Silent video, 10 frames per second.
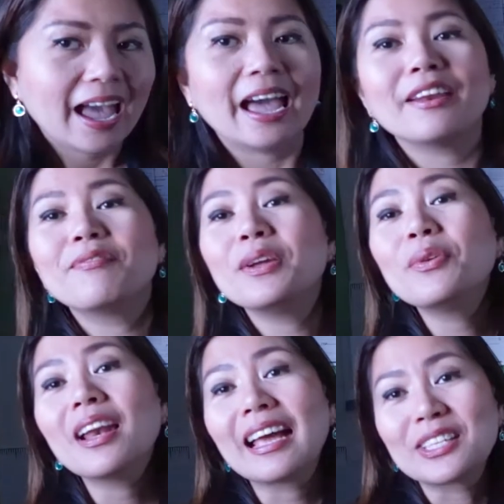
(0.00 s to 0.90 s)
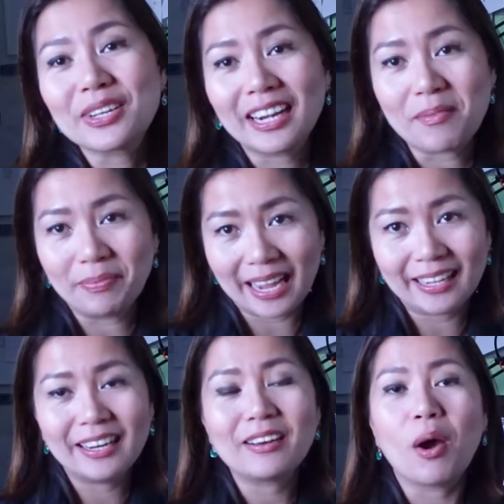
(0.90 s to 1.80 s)
and if you would like to get
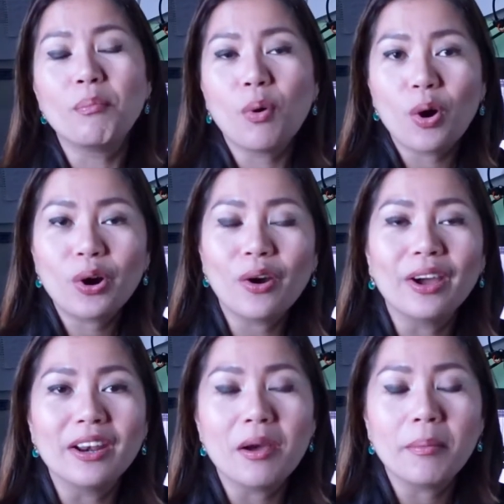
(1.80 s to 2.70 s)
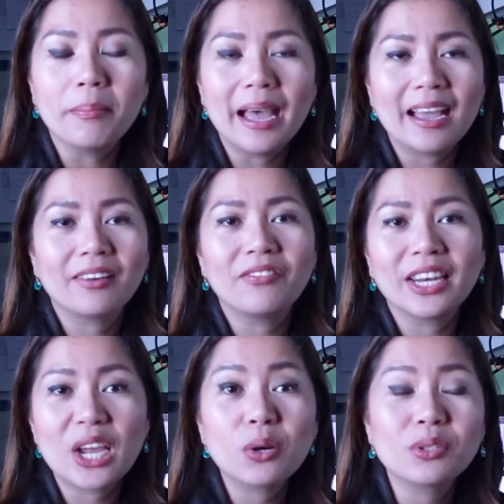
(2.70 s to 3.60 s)
updated more on bag
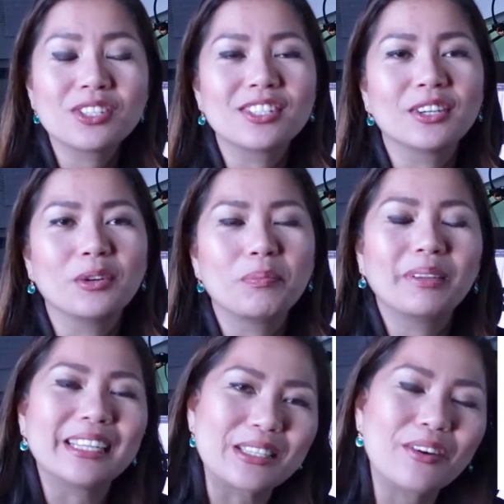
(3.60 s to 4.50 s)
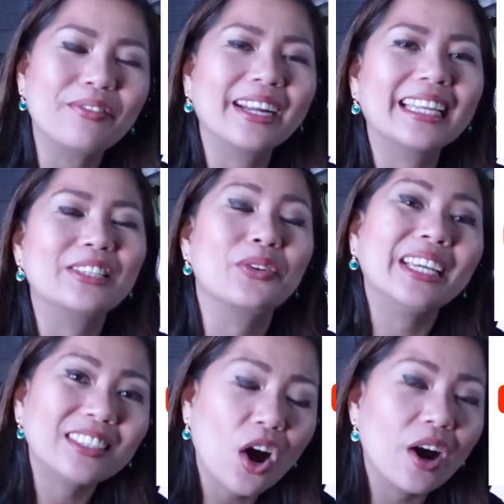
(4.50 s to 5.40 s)
videos, so please don't forget to
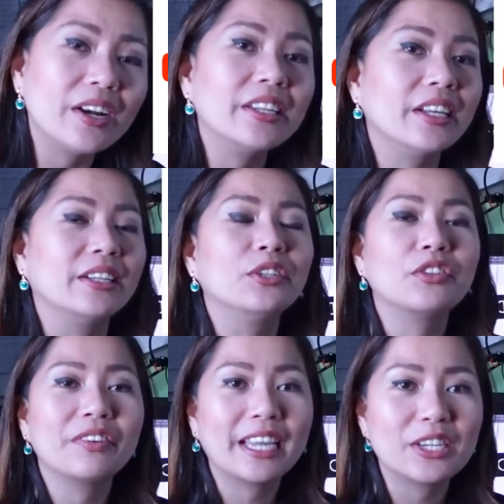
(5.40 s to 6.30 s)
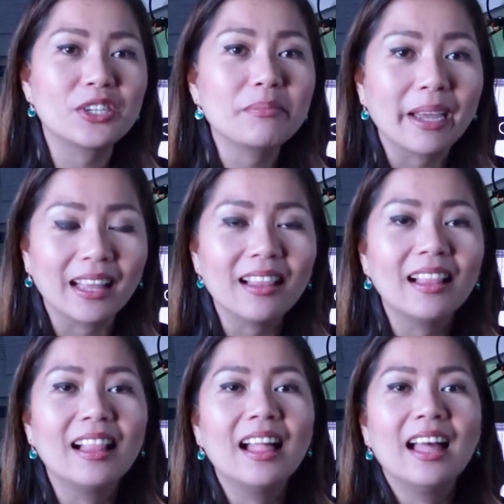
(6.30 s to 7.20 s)
hit on the notification
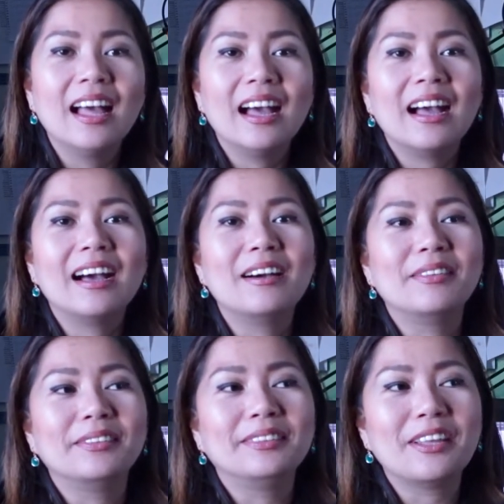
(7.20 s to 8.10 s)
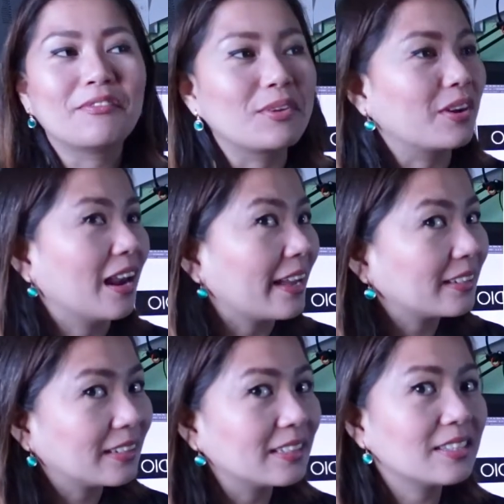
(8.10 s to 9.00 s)
bell. And um, if you'd
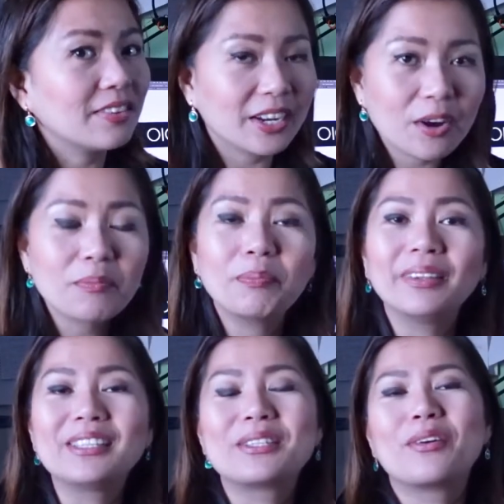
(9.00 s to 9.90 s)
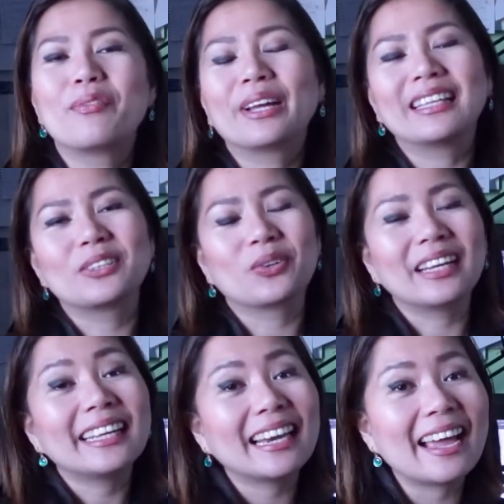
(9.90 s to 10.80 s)
like this video, please don't forget to
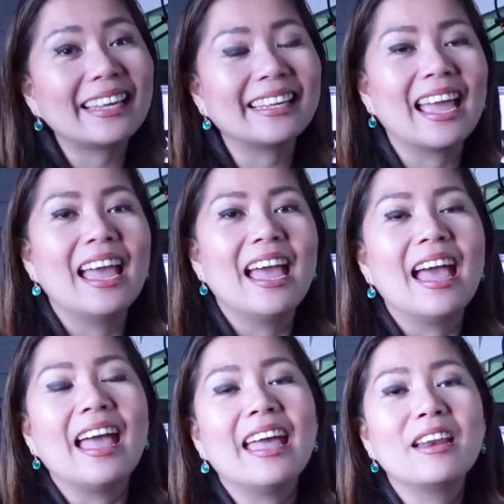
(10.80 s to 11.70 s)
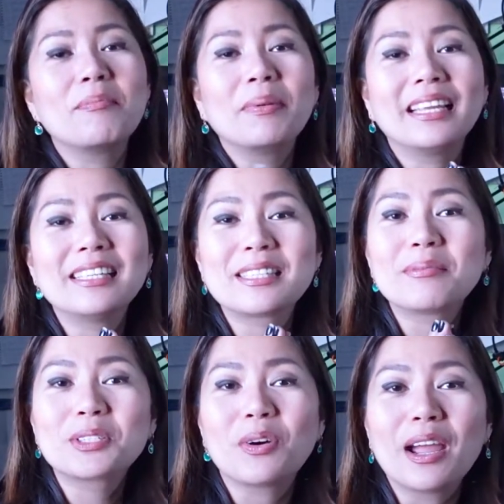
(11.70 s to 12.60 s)
click like and please
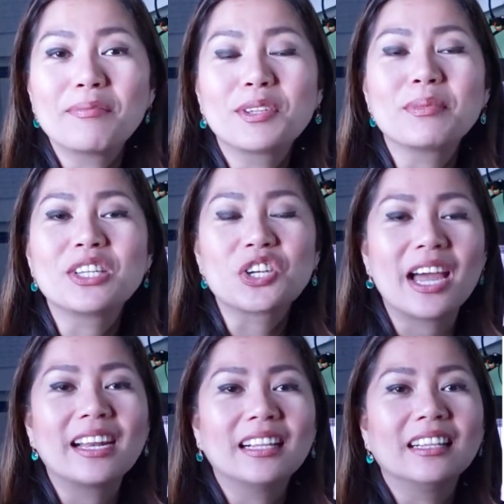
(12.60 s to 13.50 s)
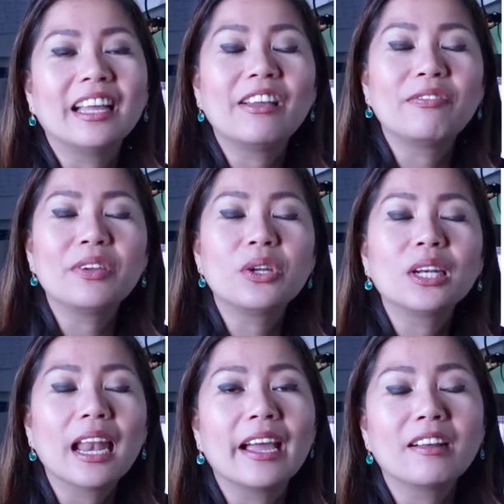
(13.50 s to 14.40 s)
subscribe to my channel if
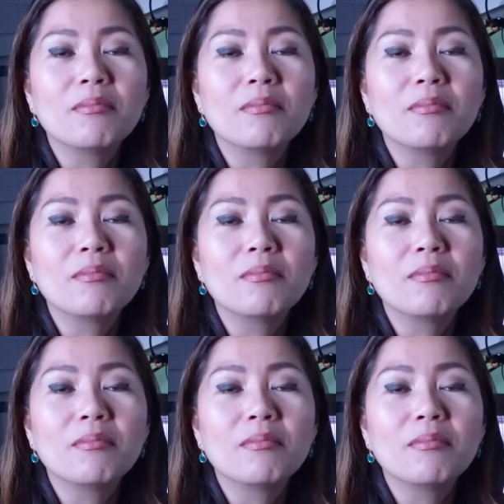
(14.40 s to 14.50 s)
you'd like